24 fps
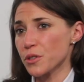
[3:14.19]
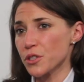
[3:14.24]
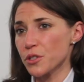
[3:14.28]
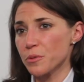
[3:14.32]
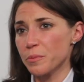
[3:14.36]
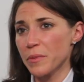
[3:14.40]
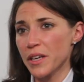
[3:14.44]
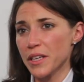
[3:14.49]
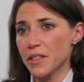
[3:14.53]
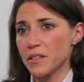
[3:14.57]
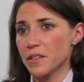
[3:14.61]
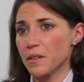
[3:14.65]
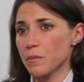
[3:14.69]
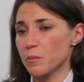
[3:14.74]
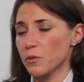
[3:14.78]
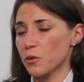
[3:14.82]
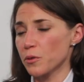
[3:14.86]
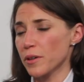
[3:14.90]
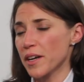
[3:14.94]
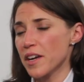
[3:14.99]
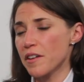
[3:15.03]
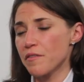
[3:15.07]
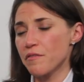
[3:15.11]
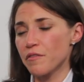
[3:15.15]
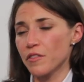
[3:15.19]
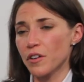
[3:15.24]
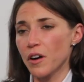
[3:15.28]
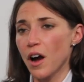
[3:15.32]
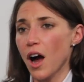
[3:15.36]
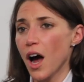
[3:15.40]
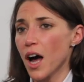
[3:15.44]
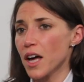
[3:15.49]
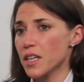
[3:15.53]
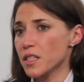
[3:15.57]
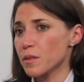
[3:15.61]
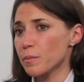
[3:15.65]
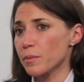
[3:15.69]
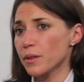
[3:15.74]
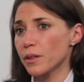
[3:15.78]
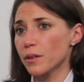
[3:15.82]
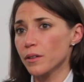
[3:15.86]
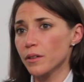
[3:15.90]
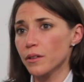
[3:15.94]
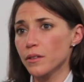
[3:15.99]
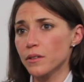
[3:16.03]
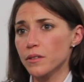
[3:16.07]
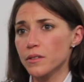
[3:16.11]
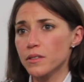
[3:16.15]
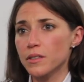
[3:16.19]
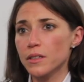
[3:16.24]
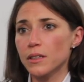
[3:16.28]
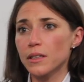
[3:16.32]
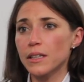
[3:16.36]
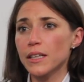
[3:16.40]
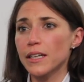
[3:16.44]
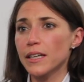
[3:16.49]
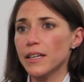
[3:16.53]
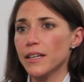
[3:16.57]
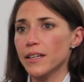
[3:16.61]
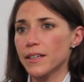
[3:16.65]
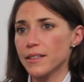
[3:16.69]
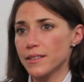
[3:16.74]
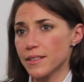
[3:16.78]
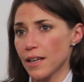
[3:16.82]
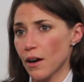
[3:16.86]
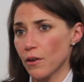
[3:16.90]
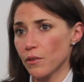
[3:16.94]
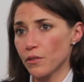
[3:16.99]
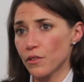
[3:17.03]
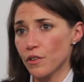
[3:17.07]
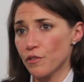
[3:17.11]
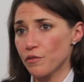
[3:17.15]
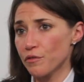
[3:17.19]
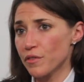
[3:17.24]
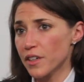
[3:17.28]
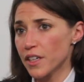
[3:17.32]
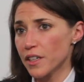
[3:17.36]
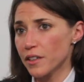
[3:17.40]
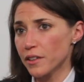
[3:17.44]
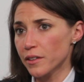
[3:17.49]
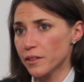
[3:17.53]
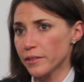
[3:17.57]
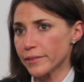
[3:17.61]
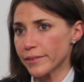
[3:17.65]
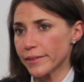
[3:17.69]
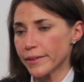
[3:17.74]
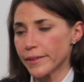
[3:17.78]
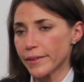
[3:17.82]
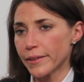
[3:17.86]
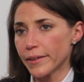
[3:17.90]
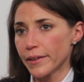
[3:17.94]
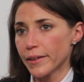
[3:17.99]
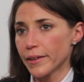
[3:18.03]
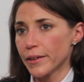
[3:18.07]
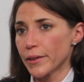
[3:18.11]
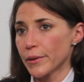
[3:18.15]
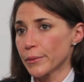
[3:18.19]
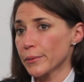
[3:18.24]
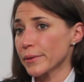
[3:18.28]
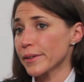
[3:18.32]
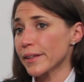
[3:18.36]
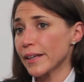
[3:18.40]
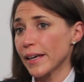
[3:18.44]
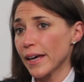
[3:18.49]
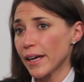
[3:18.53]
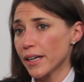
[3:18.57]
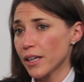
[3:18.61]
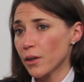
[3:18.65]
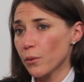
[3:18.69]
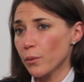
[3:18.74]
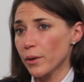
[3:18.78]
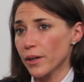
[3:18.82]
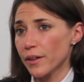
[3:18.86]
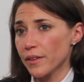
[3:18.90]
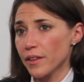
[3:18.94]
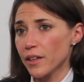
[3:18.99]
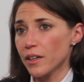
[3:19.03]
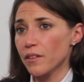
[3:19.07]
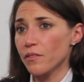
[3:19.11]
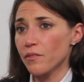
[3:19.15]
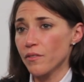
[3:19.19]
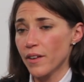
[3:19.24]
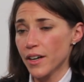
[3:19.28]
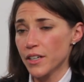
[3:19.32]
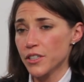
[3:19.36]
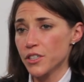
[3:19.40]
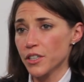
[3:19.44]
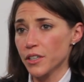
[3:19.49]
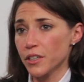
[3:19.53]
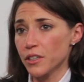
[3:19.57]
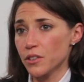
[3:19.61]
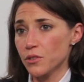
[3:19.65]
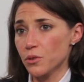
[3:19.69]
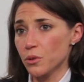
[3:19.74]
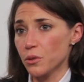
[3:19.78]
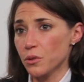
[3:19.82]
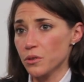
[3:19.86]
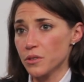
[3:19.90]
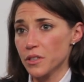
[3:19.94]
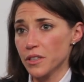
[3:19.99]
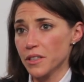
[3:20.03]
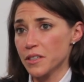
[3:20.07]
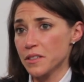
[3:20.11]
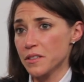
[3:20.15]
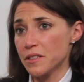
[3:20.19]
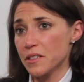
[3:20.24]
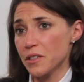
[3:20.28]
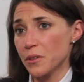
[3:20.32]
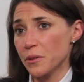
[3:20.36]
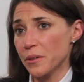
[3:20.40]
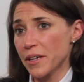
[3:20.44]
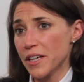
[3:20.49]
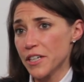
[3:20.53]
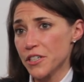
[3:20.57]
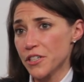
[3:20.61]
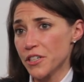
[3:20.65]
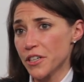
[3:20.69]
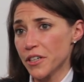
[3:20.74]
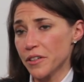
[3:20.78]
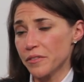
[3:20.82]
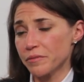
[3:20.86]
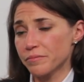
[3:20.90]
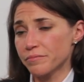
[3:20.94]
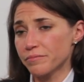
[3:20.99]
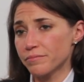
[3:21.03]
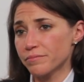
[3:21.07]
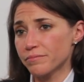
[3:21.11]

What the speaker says: which makes them great for hospitals, clinics, out in the field, really anywhere that infection control is a consideration.